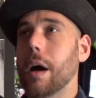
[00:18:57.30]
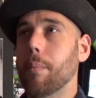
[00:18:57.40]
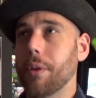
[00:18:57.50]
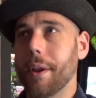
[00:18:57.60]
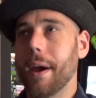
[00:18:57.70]

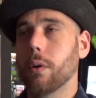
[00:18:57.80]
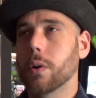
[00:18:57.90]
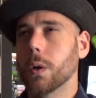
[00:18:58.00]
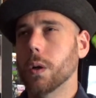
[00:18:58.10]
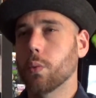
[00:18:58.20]
but they're now
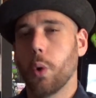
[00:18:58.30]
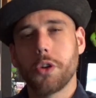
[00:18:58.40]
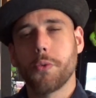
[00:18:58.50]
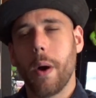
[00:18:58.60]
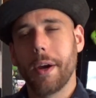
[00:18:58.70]
called
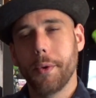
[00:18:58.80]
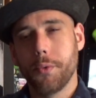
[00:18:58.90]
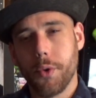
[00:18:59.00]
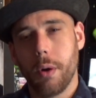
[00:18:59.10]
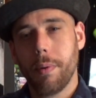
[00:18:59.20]
Watch Why You
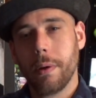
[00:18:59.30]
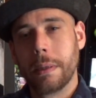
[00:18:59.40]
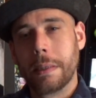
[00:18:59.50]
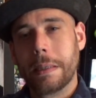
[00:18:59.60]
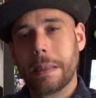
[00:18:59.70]
Drop,
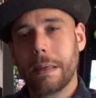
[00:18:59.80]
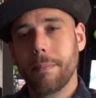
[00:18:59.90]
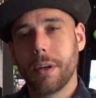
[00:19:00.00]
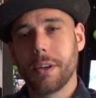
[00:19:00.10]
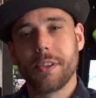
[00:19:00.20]

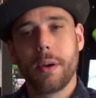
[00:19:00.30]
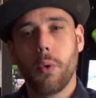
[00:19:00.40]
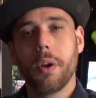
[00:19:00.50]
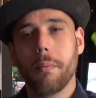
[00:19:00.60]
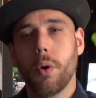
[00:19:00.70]
because they
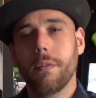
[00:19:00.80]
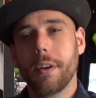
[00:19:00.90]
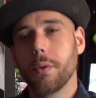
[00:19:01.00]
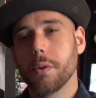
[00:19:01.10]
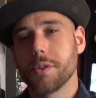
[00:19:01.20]
wanted more
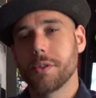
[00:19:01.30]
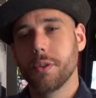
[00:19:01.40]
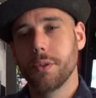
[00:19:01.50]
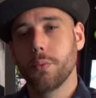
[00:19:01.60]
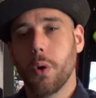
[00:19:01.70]
videos
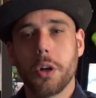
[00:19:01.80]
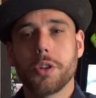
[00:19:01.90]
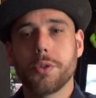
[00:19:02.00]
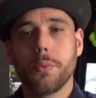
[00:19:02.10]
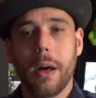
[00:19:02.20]
to
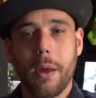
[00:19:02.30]
watch while